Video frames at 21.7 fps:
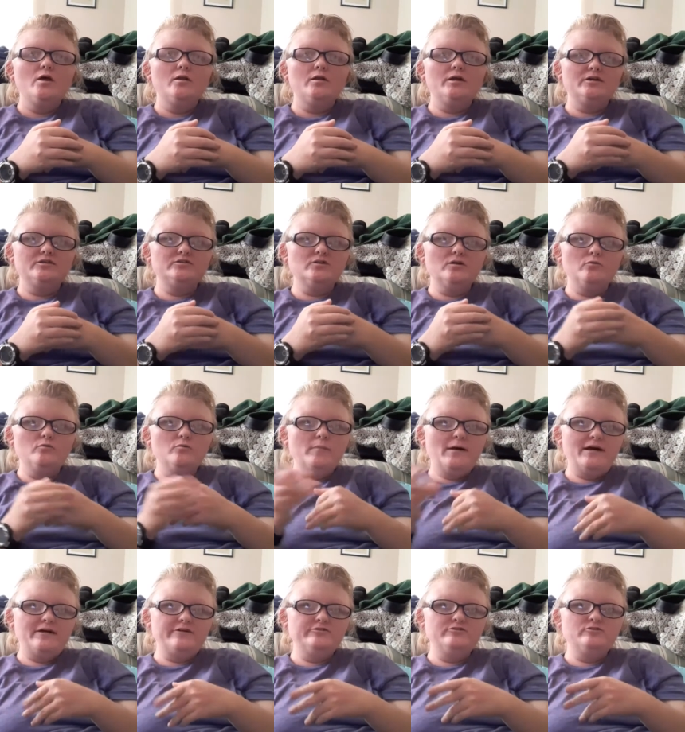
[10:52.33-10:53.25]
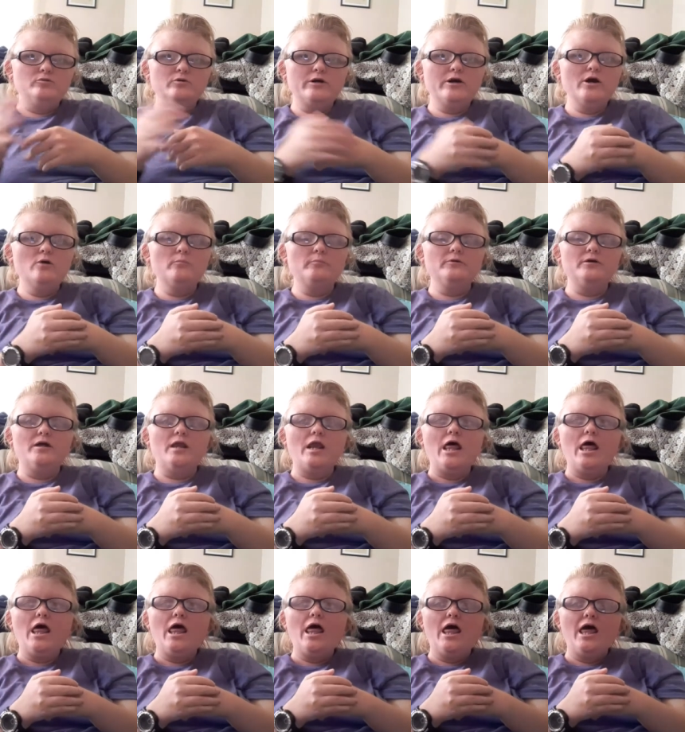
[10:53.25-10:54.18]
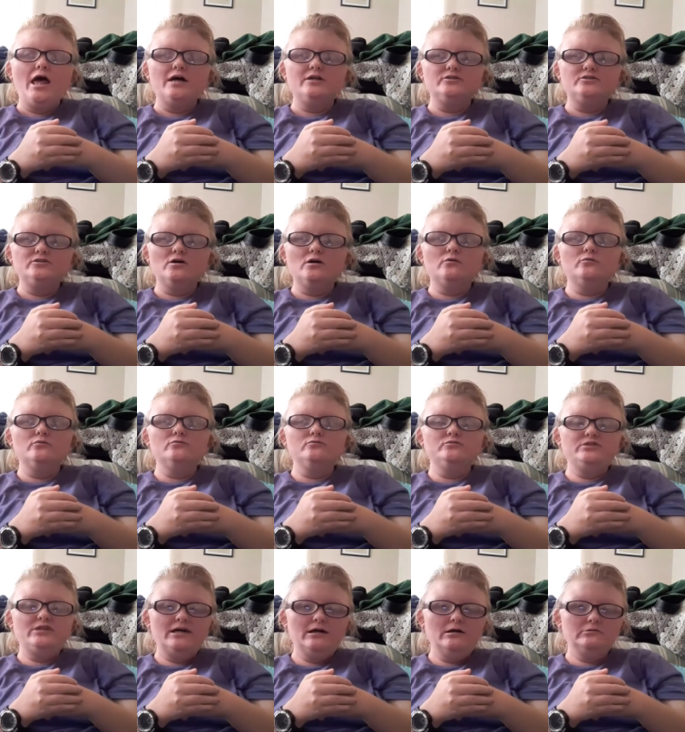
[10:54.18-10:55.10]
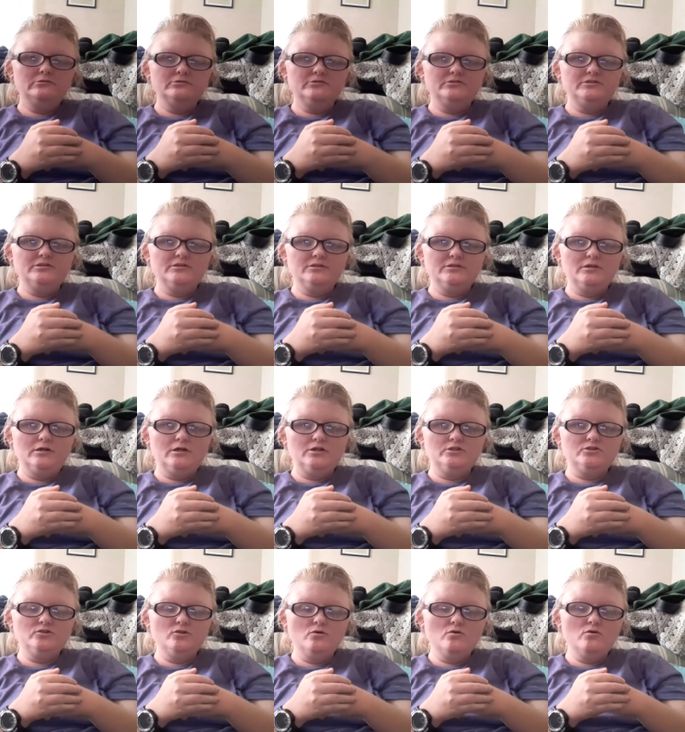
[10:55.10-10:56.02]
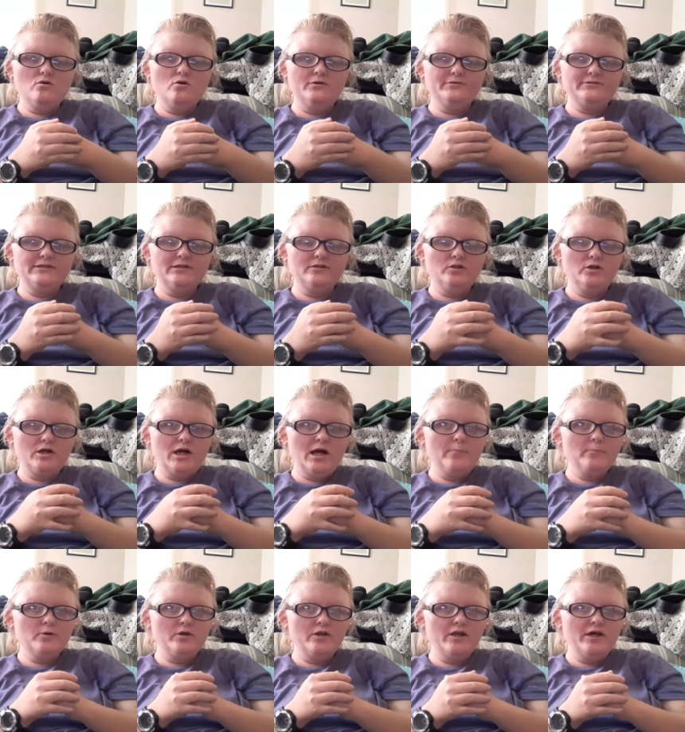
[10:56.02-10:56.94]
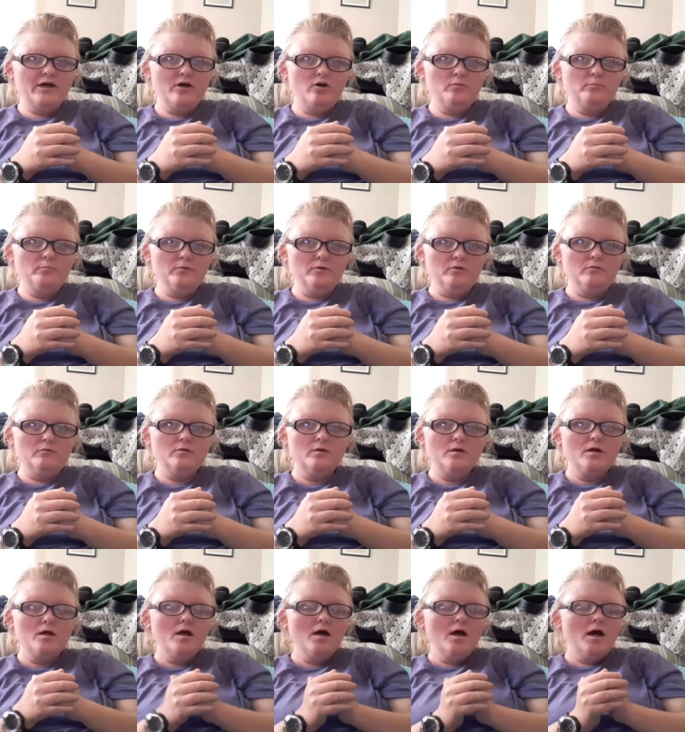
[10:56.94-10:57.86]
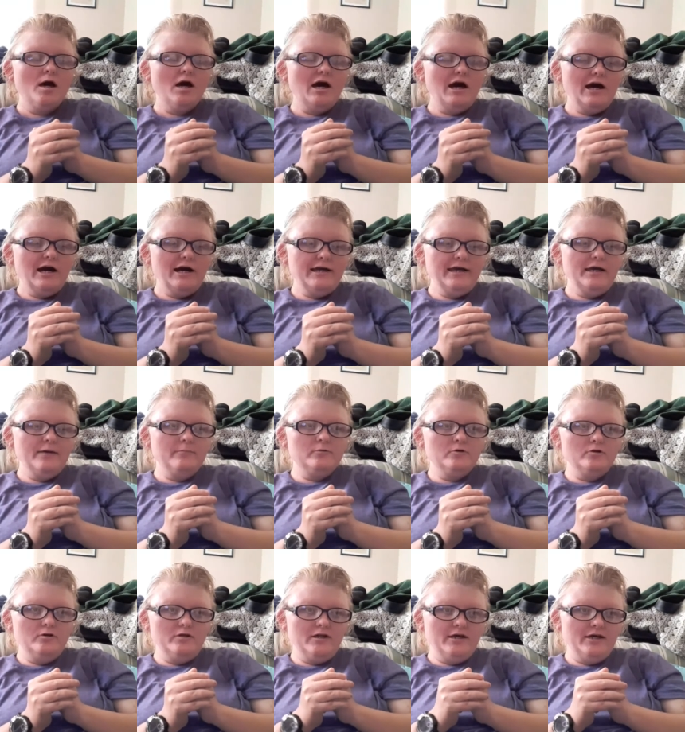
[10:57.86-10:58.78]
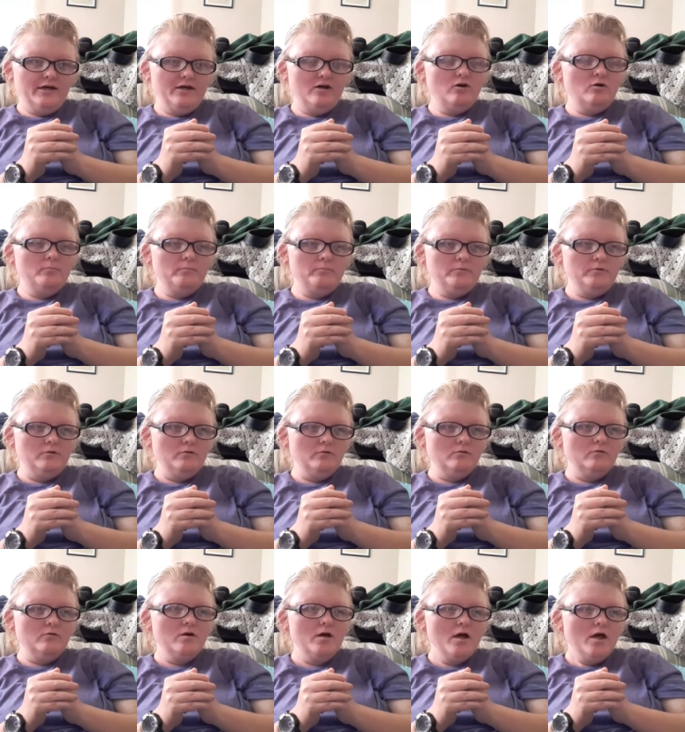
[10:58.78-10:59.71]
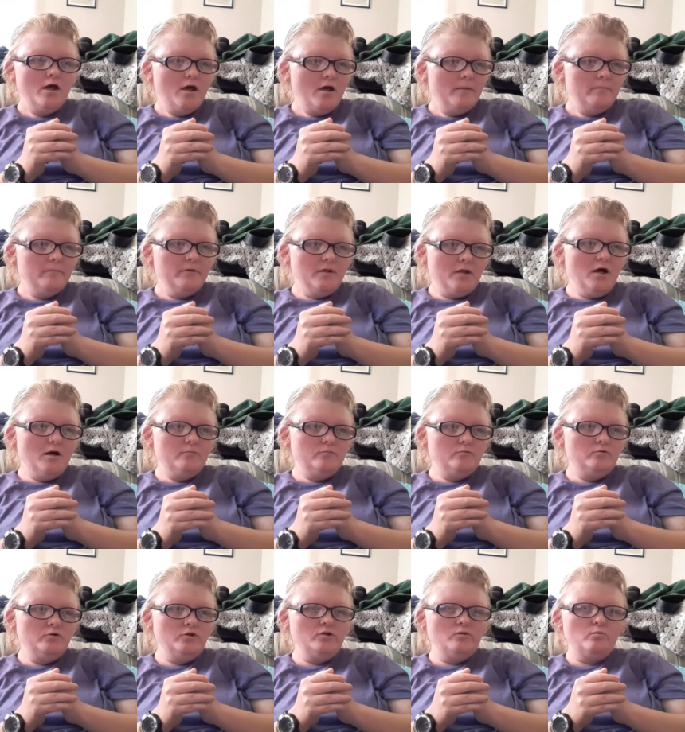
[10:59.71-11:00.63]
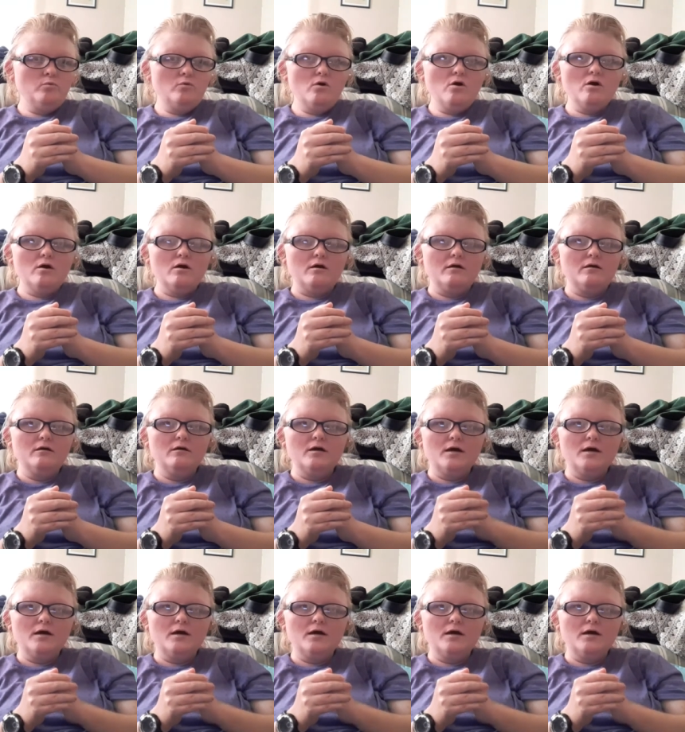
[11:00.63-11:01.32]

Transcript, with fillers: Like Saru back into a Kelpian, and Saru tells uh, Soul saying, "Look, I'm gonna help you. I am gonna help you become who you are.